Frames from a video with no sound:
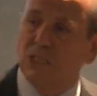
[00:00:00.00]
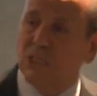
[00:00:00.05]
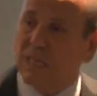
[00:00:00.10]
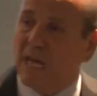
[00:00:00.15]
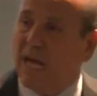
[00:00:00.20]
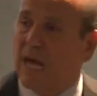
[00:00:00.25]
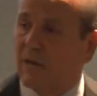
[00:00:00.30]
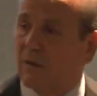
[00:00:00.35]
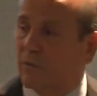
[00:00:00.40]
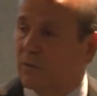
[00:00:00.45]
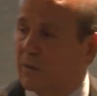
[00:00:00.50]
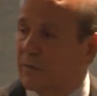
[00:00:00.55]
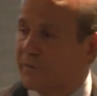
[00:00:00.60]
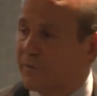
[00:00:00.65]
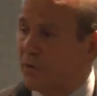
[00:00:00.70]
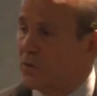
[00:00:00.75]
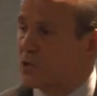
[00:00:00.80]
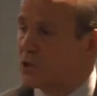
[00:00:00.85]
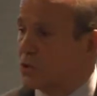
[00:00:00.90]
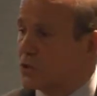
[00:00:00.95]
stock when it
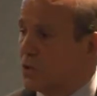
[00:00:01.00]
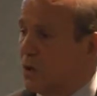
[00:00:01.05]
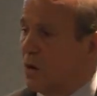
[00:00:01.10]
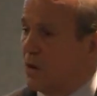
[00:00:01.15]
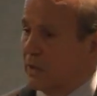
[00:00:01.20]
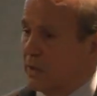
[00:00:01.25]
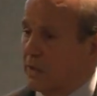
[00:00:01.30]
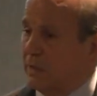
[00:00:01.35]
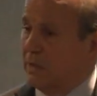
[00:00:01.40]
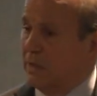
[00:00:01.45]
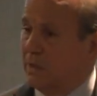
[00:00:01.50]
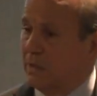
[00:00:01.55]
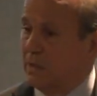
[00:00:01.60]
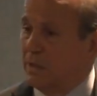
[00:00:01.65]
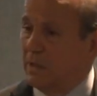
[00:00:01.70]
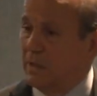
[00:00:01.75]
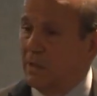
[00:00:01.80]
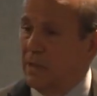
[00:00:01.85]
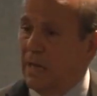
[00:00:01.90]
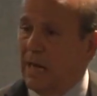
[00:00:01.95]
first started,
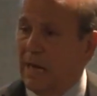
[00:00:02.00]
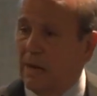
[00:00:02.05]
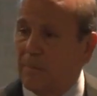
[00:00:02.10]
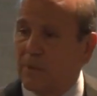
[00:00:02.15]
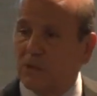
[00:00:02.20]
how